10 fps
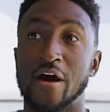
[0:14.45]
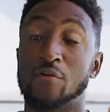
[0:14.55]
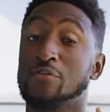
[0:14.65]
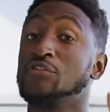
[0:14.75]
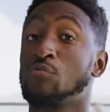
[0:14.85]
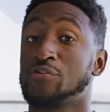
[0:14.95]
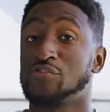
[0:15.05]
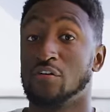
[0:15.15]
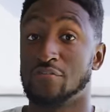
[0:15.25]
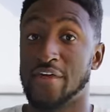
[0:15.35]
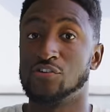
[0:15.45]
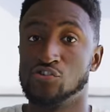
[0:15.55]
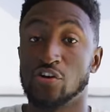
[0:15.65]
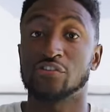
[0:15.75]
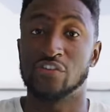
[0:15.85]
Now, there is more stuff than
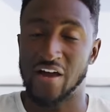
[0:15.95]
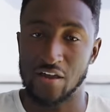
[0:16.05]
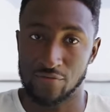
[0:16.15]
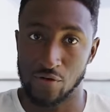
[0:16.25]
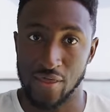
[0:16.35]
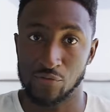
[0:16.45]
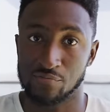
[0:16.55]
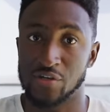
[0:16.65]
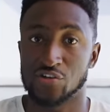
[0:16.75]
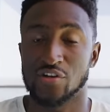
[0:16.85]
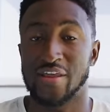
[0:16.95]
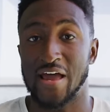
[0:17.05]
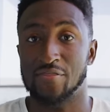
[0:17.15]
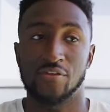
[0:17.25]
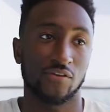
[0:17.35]
just the iPhone that was mentioned
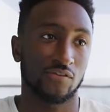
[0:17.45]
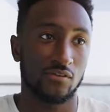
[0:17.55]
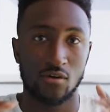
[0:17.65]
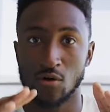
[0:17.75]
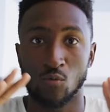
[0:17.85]
at this